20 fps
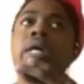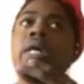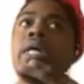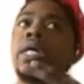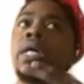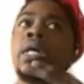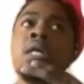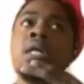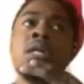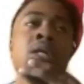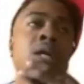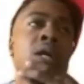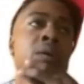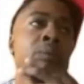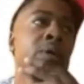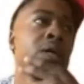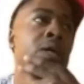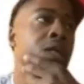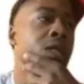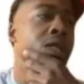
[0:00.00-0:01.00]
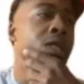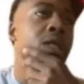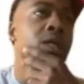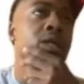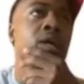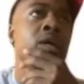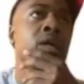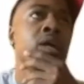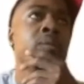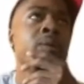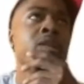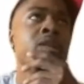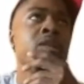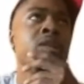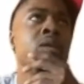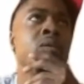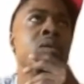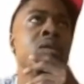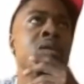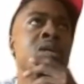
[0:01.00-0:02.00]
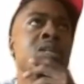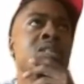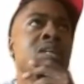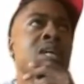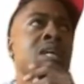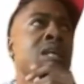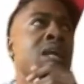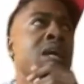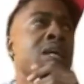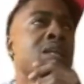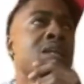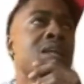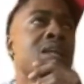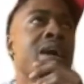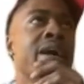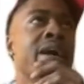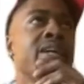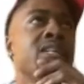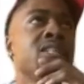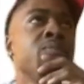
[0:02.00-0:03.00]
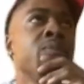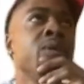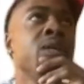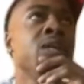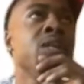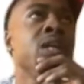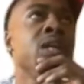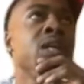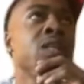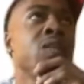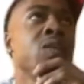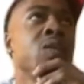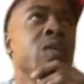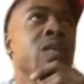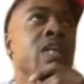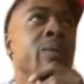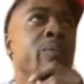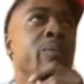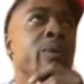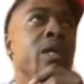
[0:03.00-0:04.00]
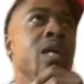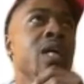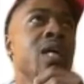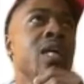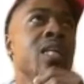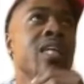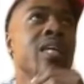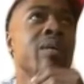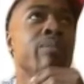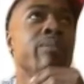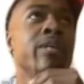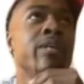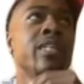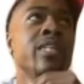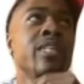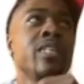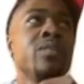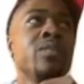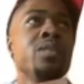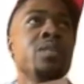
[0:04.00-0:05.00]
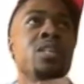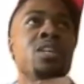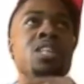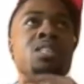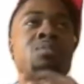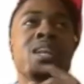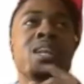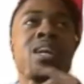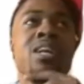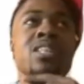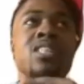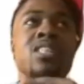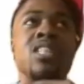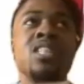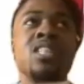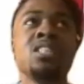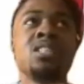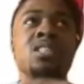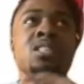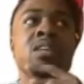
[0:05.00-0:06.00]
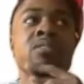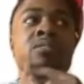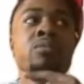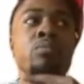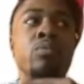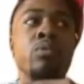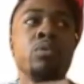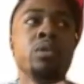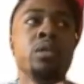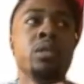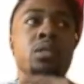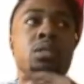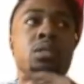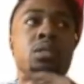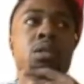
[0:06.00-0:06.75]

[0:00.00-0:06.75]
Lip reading: Ended up being a good game. I think we lost at like the last minute. They threw it up and caught that bitch. We lost by like 67 points.